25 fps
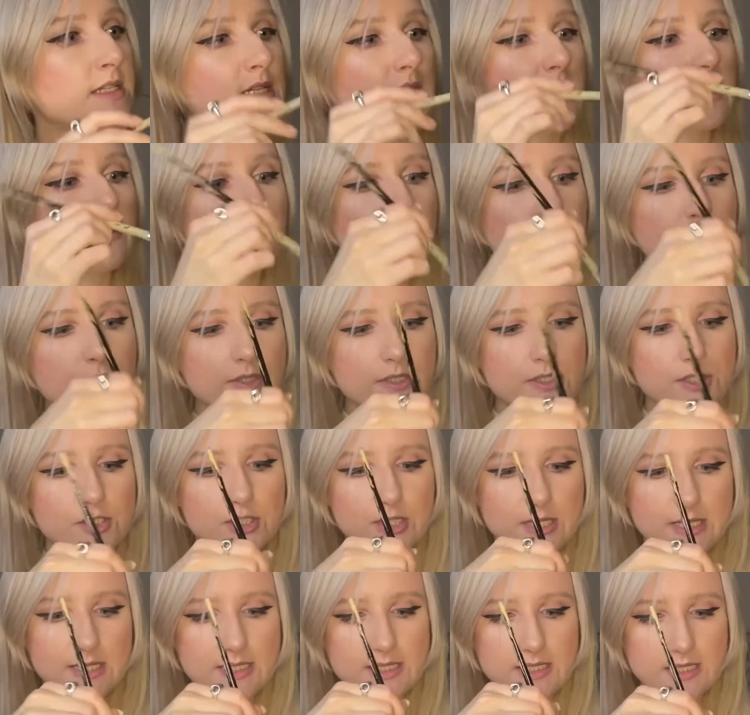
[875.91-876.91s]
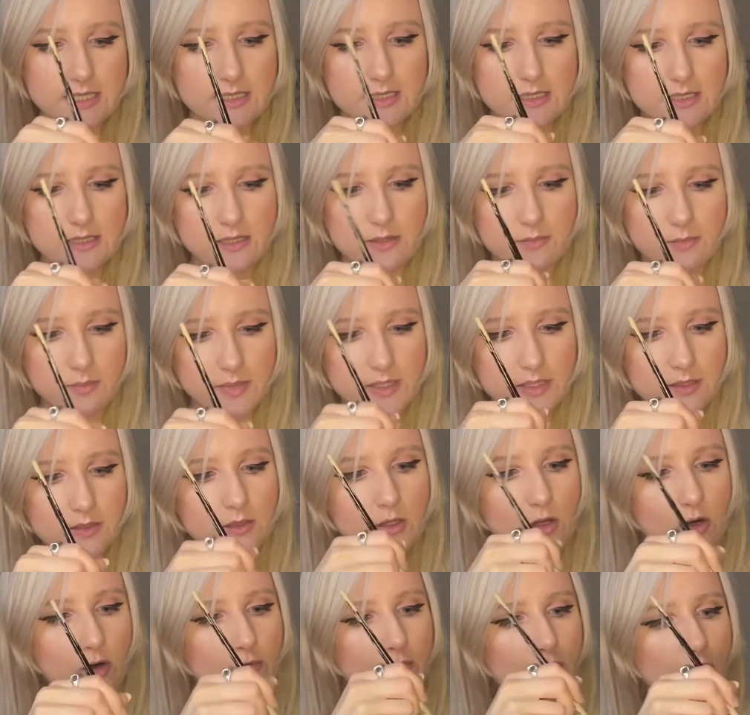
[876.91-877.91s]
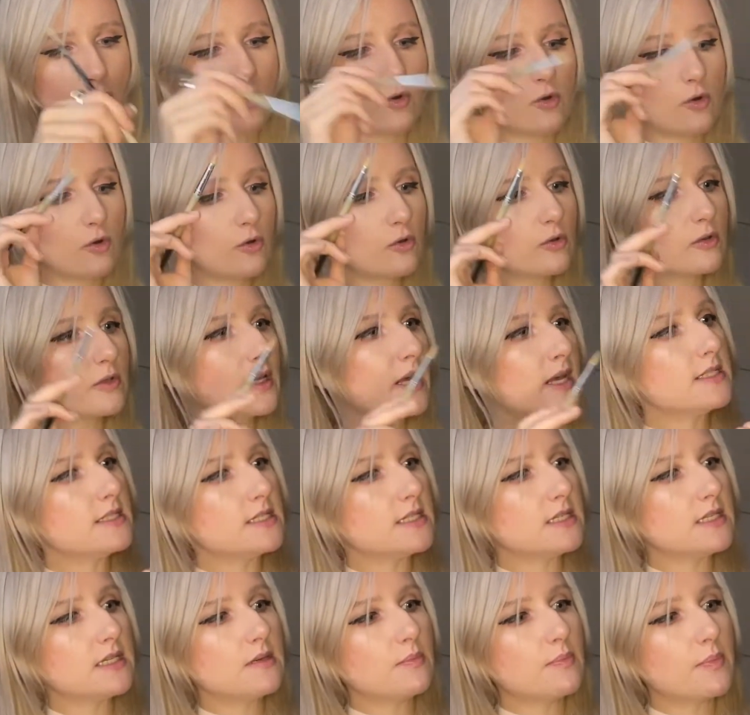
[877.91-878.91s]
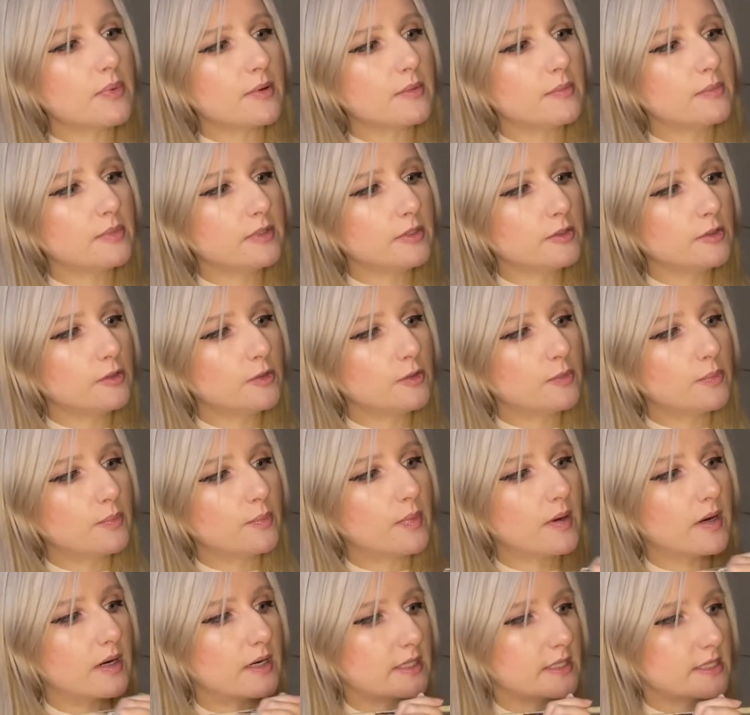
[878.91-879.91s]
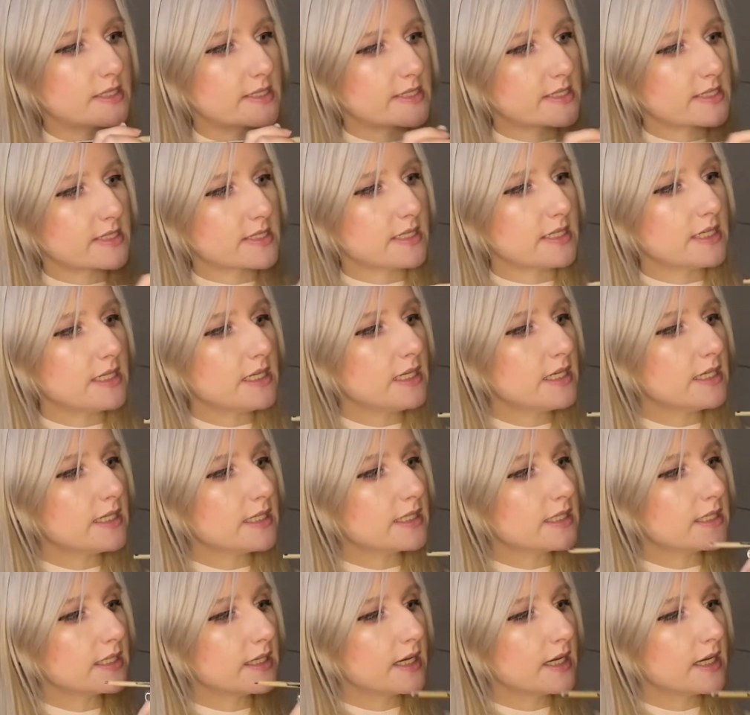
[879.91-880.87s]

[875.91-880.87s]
I put it just in the middle of all deep blue parts, here,